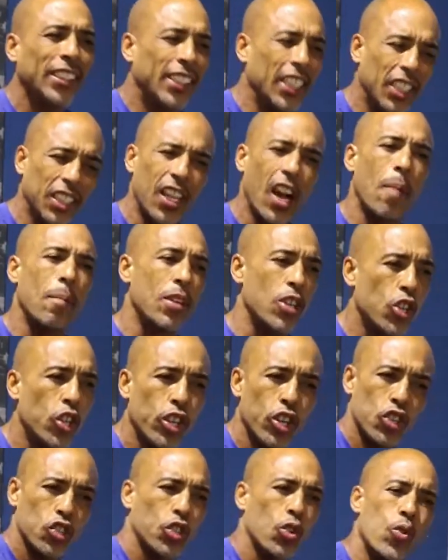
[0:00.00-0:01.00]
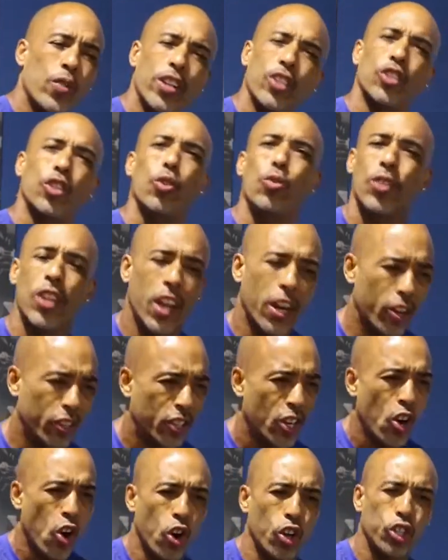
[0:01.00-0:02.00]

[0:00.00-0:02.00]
Just tell me you're gonna do it in 2 years